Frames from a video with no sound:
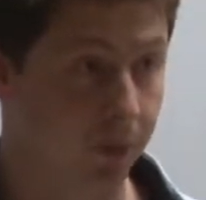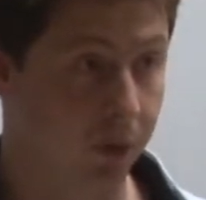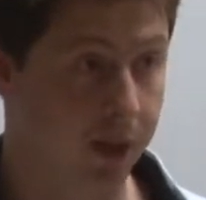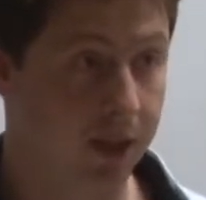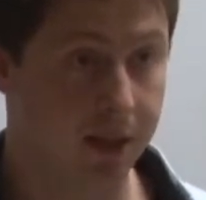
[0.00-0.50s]

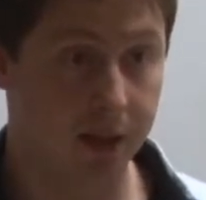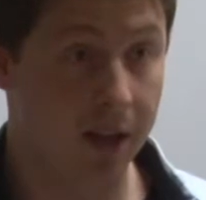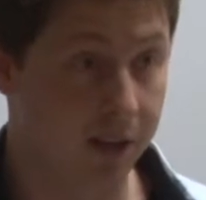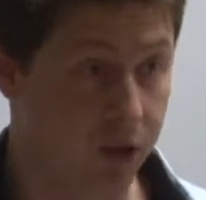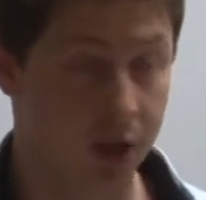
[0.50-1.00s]
Okay,
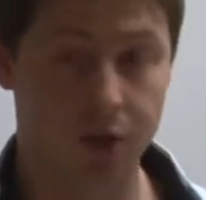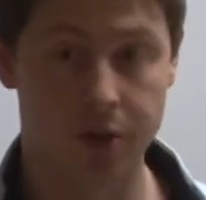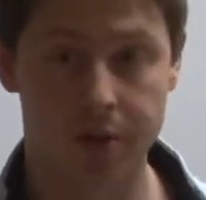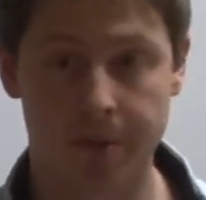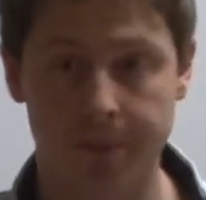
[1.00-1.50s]
nothing changes.